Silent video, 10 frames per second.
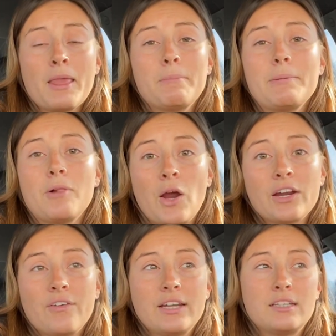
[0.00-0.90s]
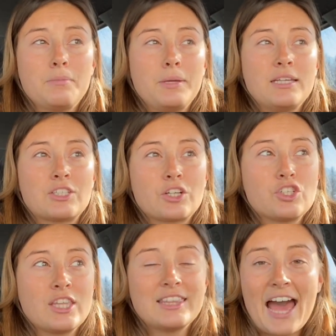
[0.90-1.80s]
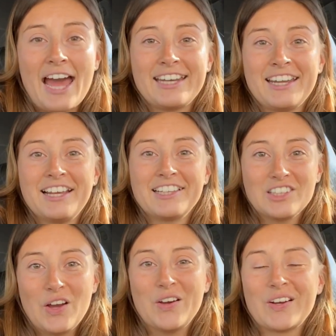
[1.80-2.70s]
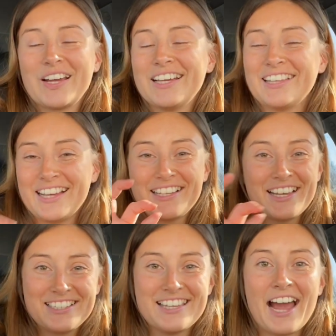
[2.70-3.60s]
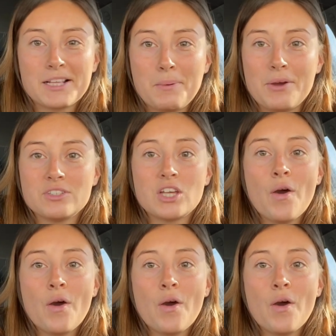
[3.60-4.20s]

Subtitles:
People aren't going to be searching that long, like exact posts.